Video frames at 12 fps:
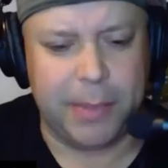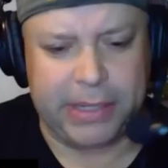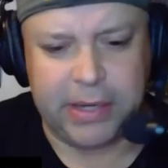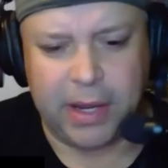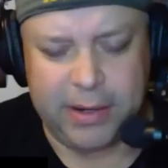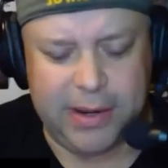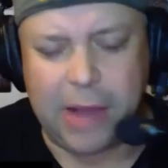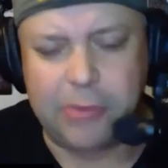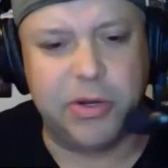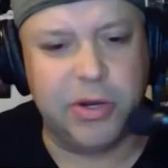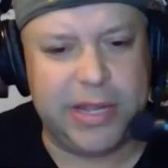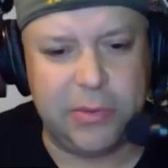McNutt and how
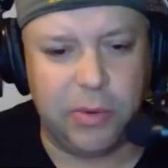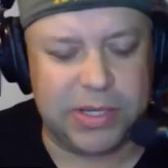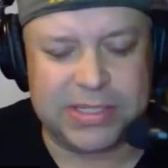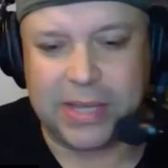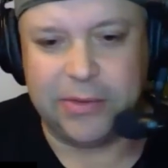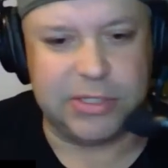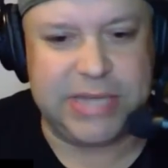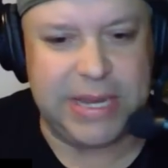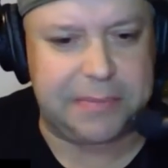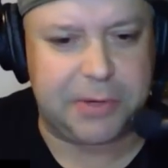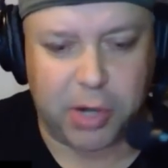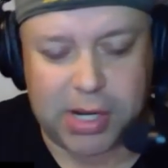good he was on those
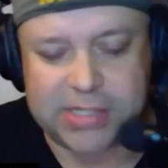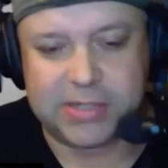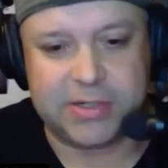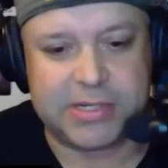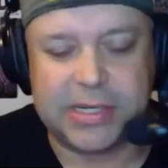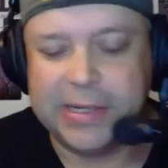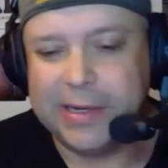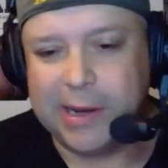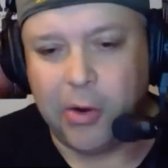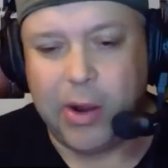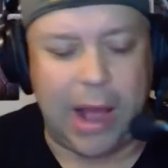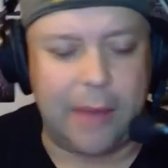deep crossers, you
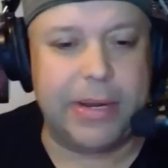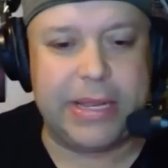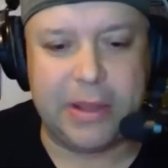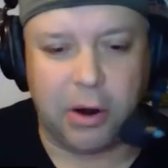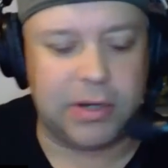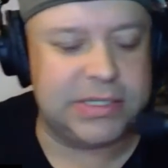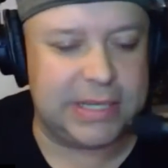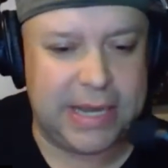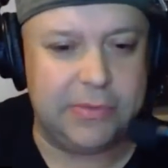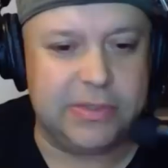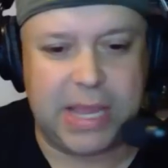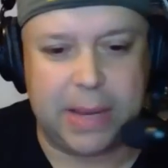know, and how many yards that
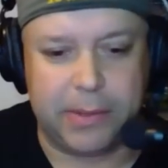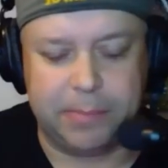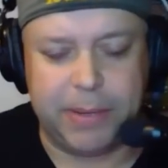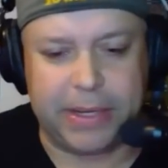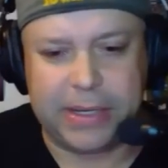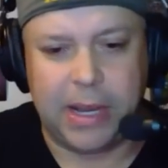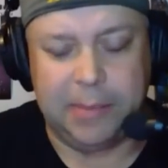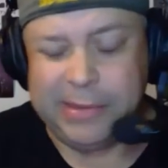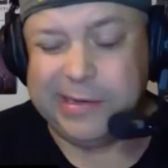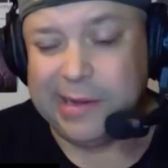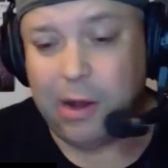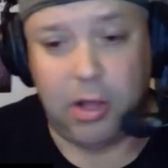he was able to pick up.
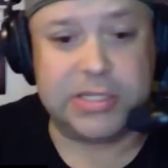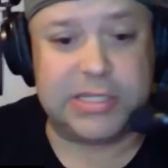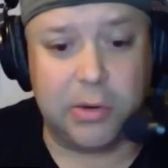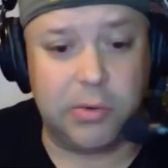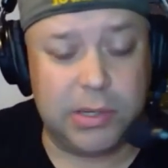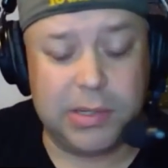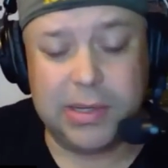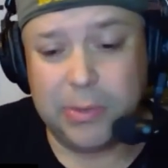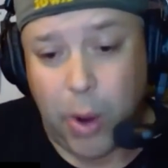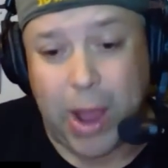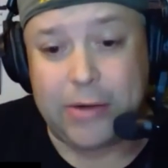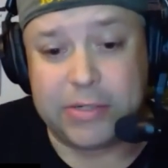Also,
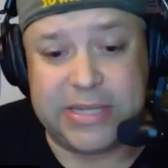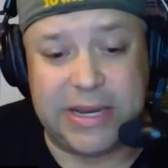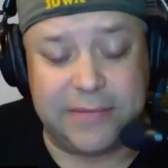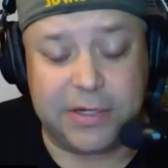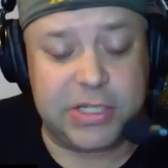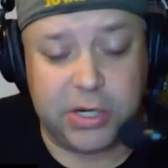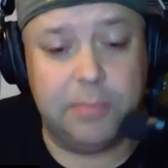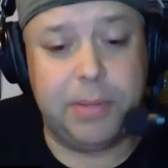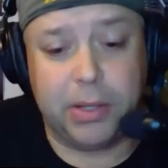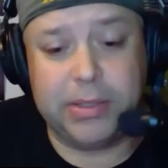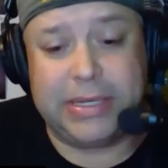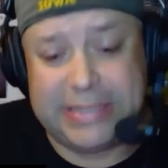wide receivers, your
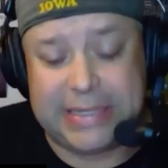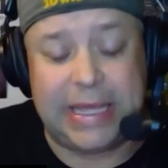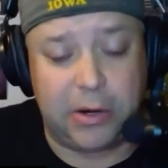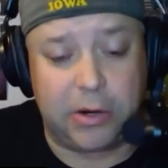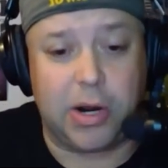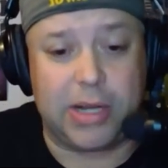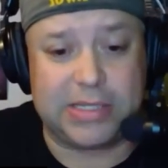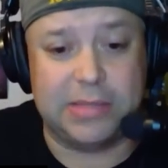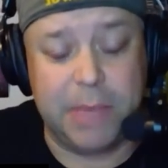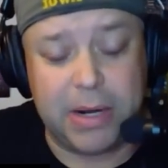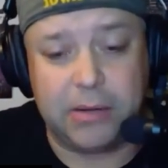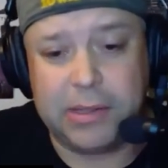ability to get across the
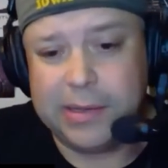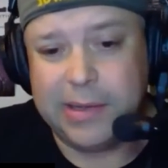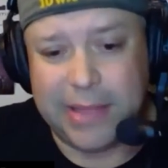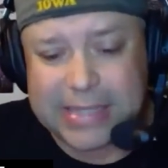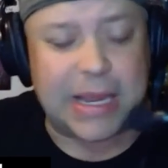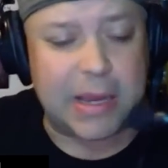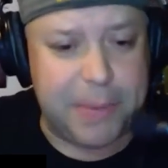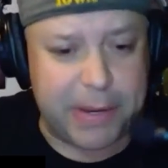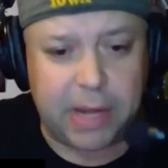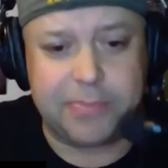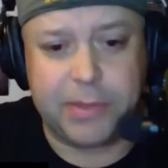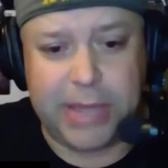middle, that's how you
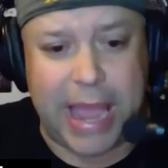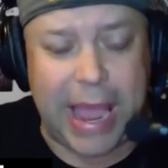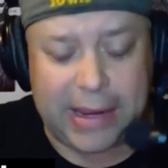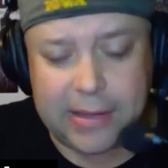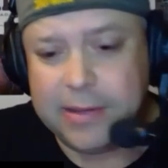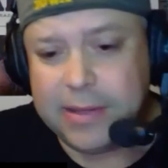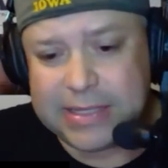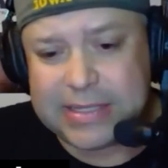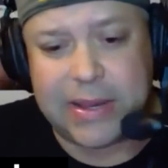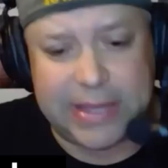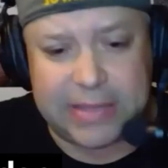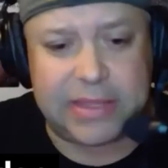pick up the yak. That's
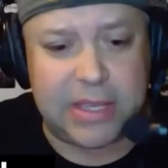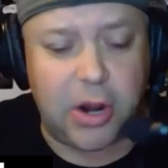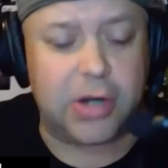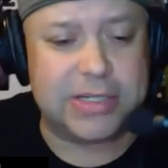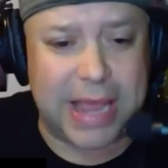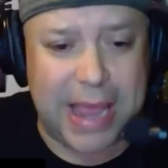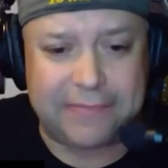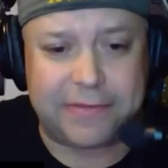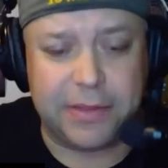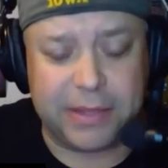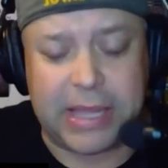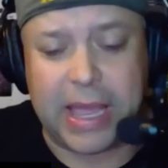how you get the yards
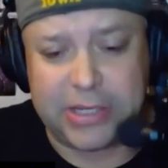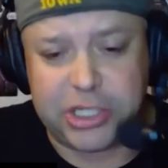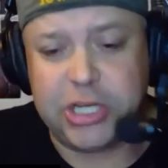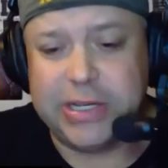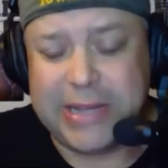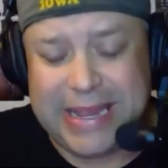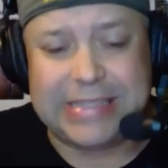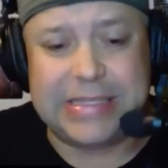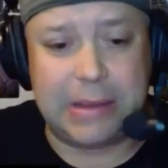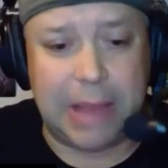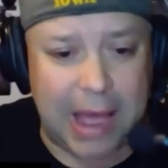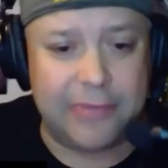after the catch, is
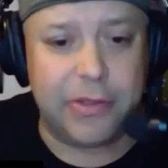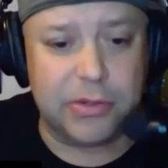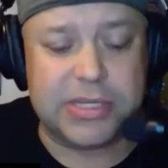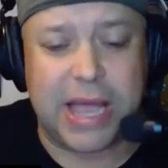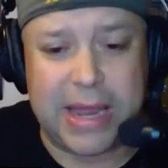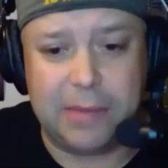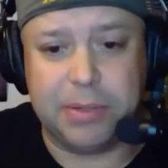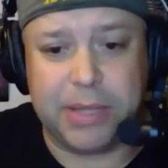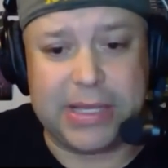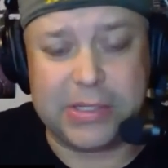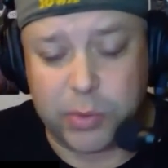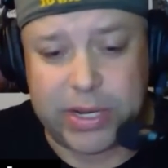on those kind of
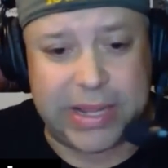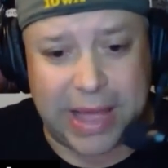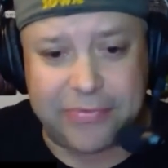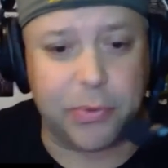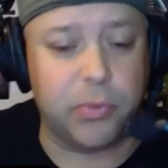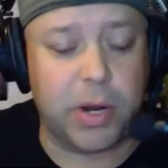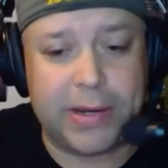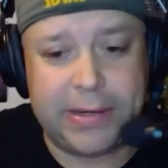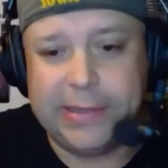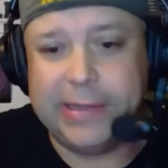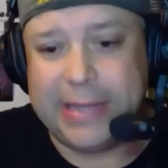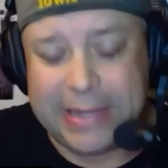plays where you got the run,
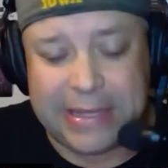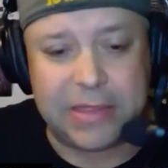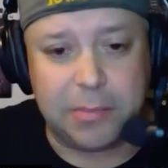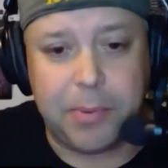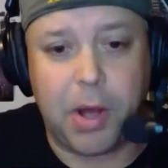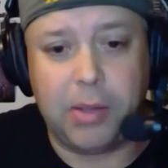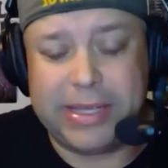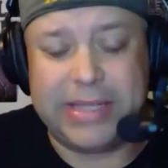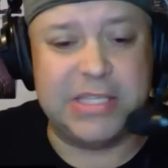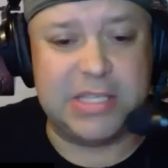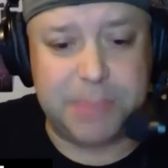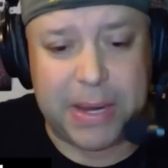you get the ball
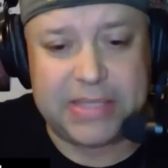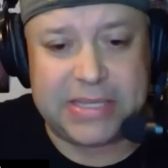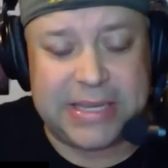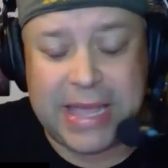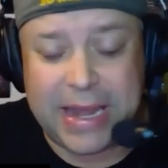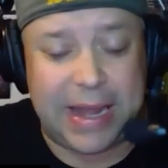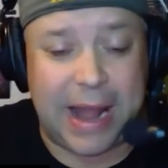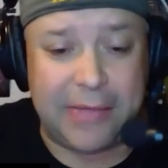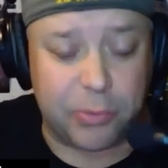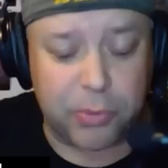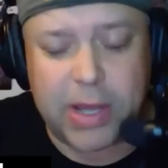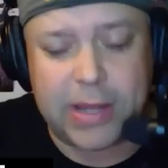in space, you get it on
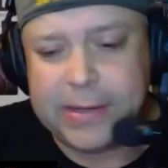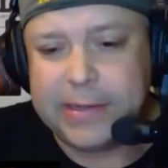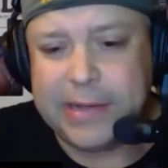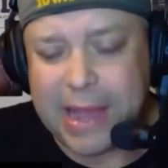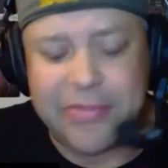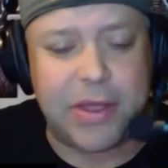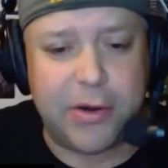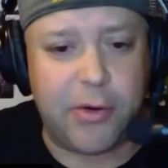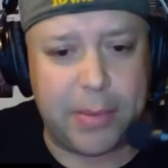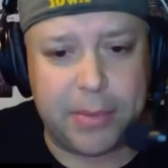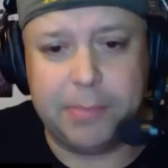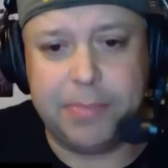the run, and then you're
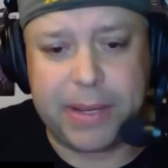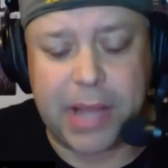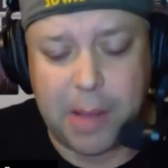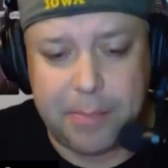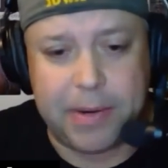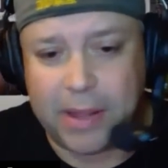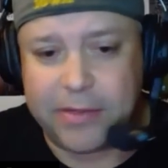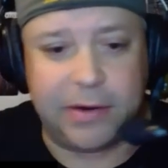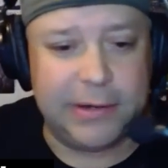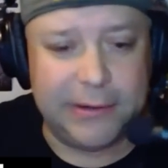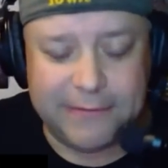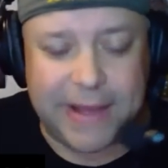able to pick up another
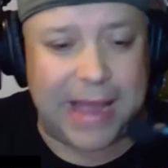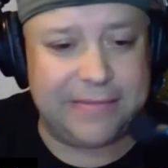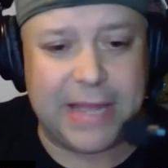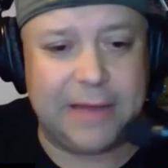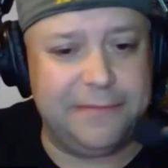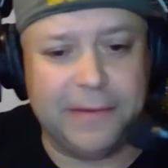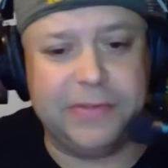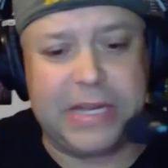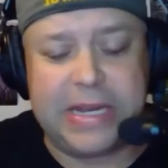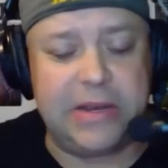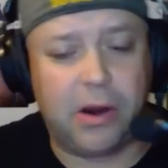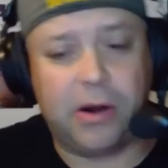5, 10,
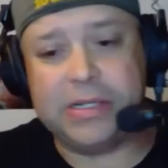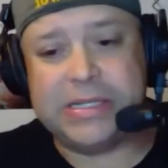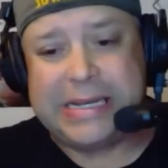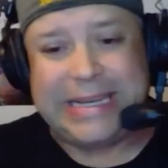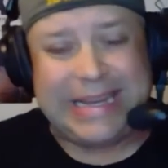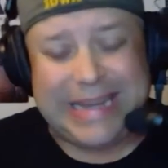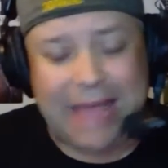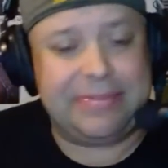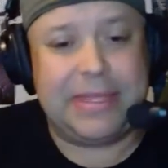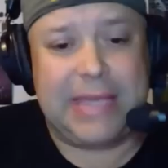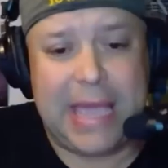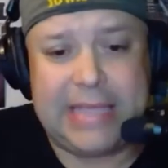15 yards. Not
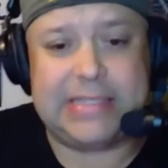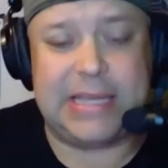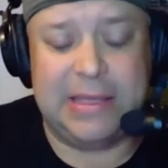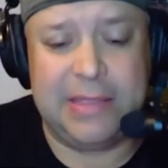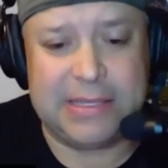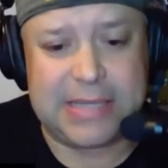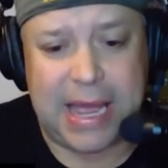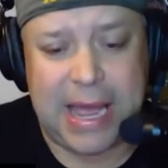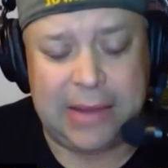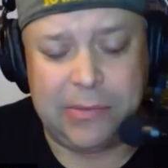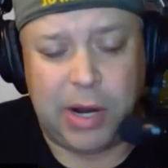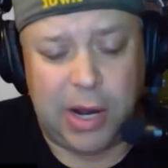the case in this
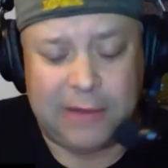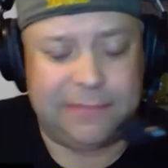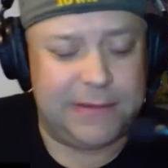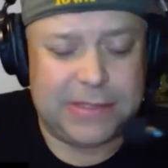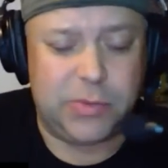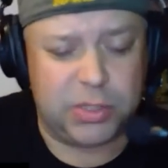Iowa offense.